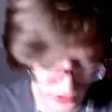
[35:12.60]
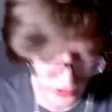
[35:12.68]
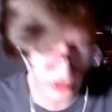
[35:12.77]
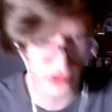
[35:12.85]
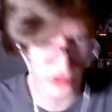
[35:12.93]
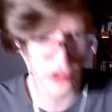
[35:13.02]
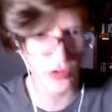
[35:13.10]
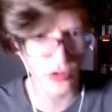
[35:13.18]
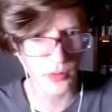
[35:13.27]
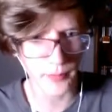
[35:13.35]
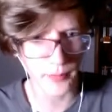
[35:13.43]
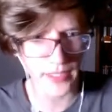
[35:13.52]
is just too
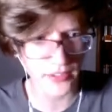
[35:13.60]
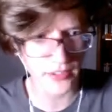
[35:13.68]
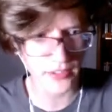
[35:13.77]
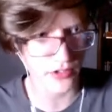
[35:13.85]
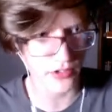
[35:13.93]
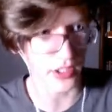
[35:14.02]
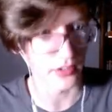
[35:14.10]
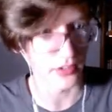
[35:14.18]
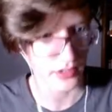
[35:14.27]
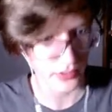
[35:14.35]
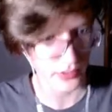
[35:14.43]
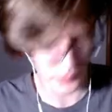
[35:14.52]
amazing
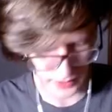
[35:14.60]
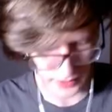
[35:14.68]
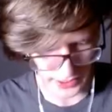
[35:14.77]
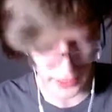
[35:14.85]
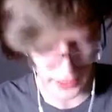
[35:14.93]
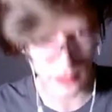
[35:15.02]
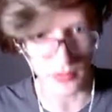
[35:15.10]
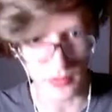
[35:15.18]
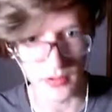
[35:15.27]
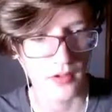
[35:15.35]
for me to handle.